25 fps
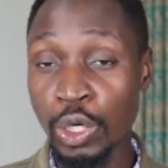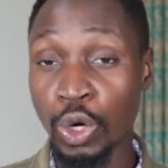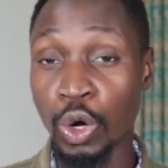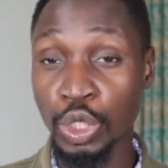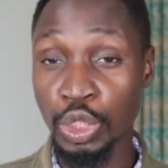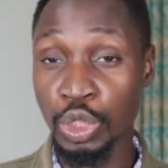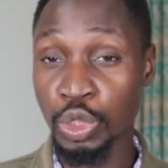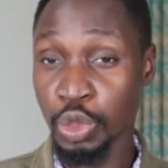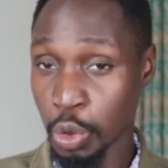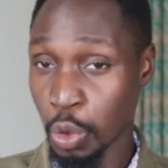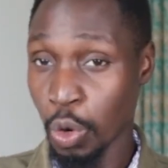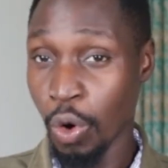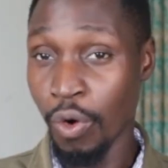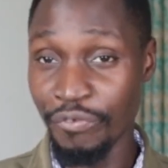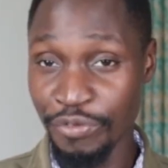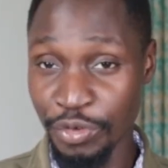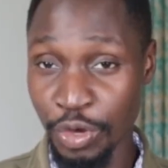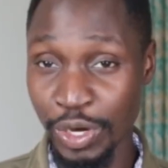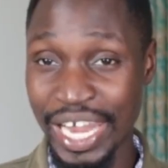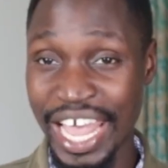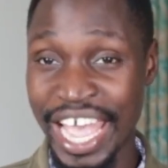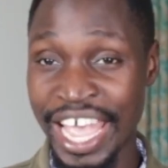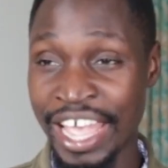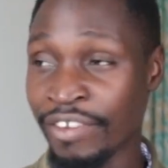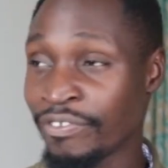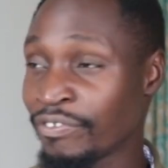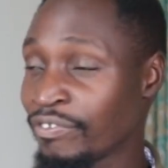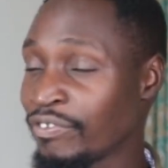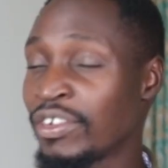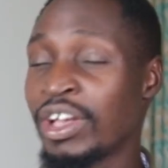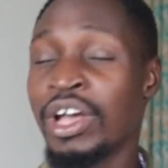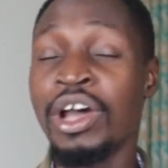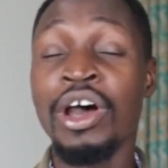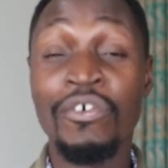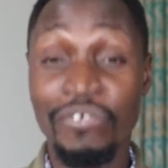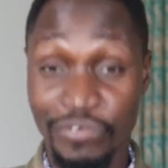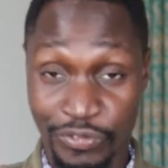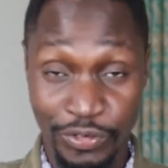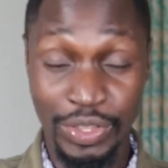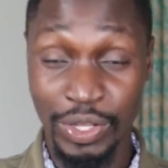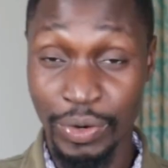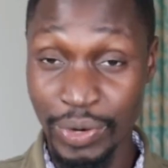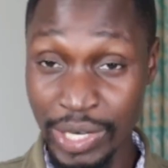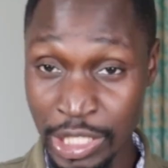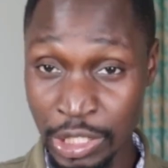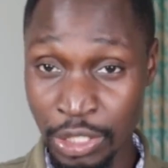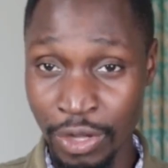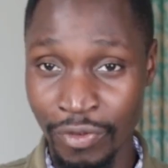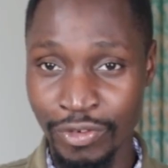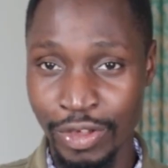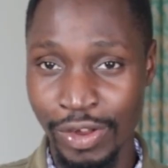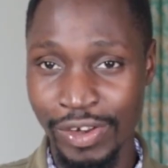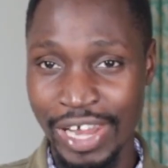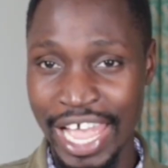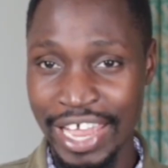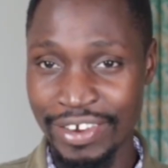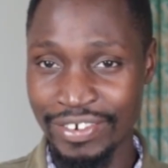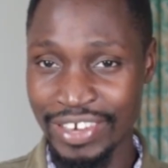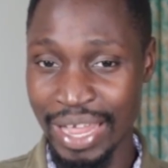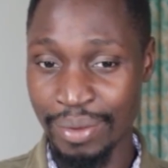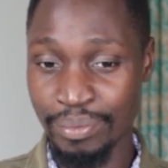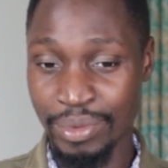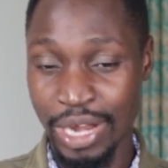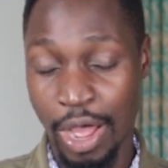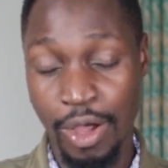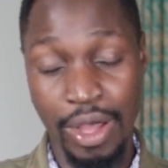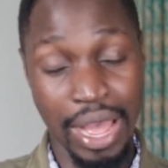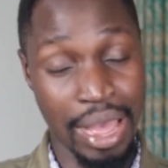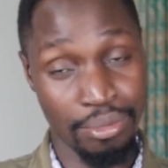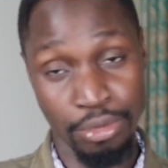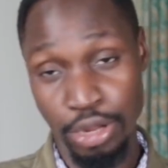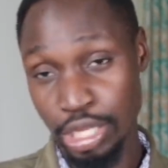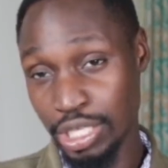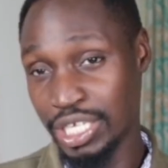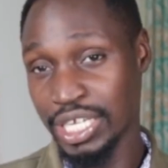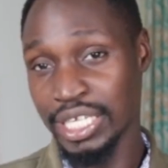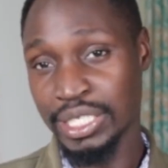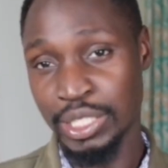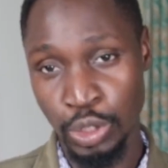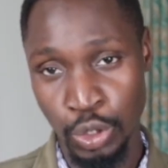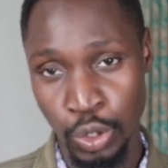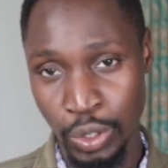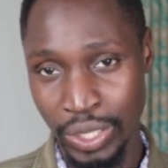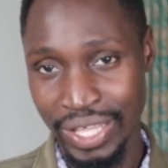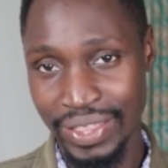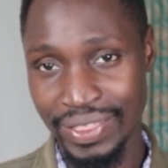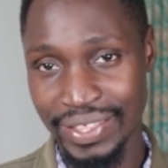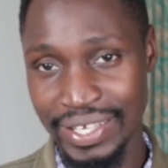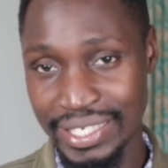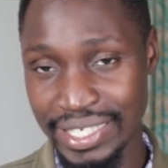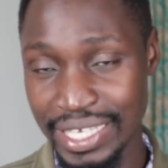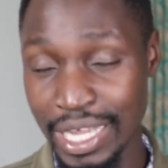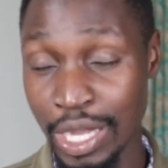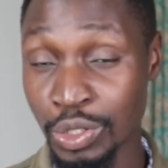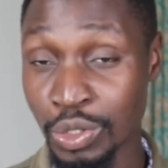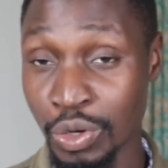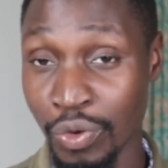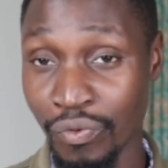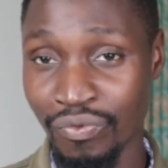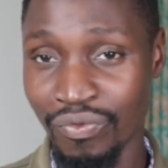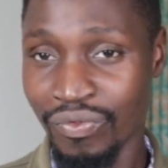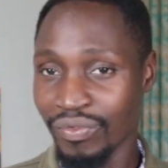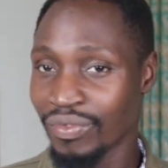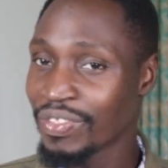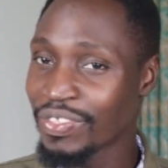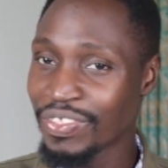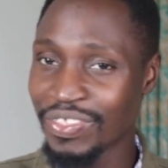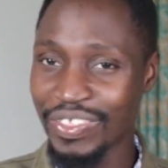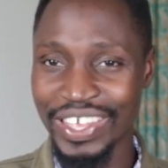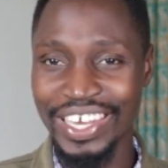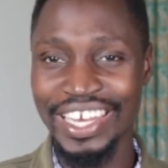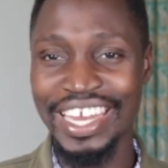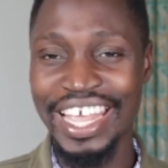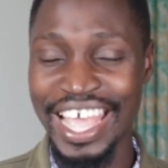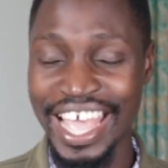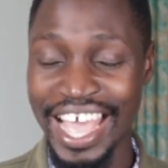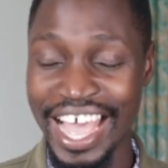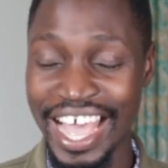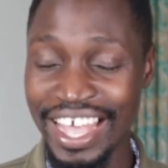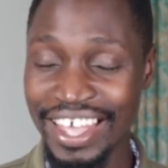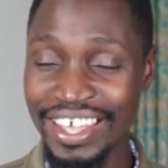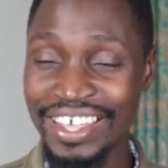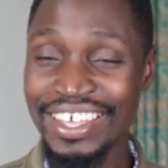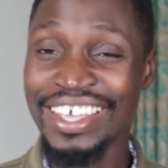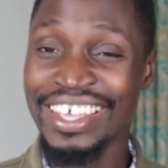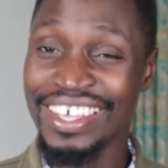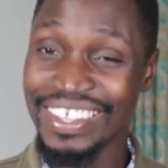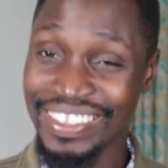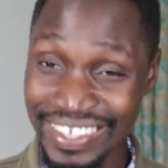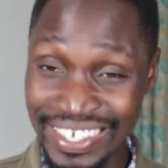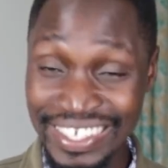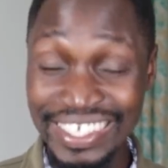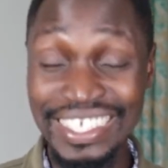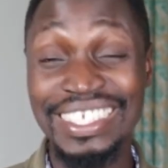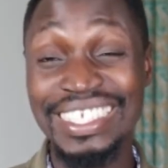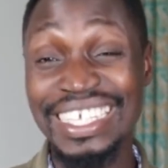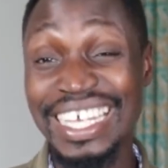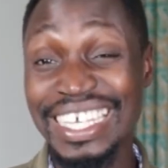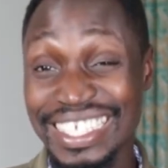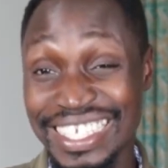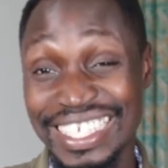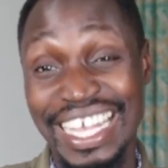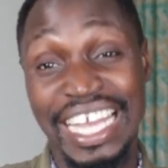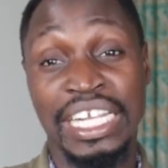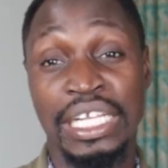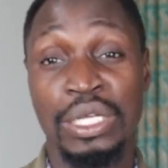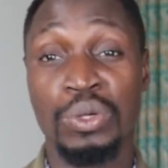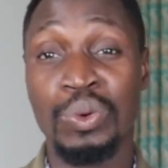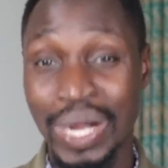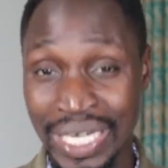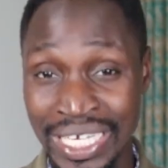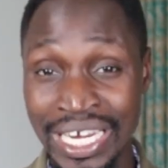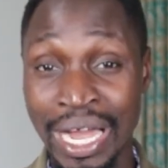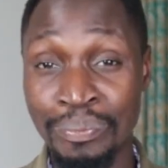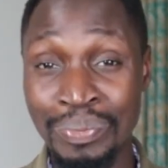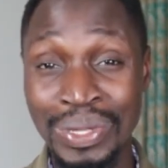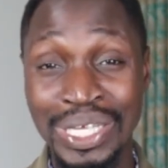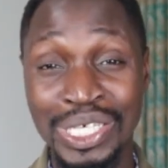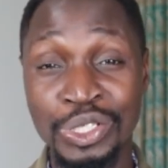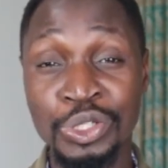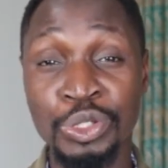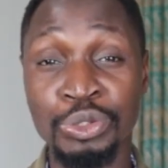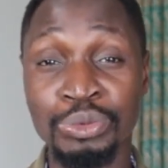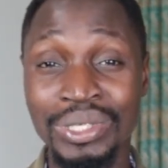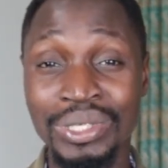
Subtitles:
lot of your life for the rest of your lifetime. Now, I'm not just talking this out of thin air. This is exactly what happened to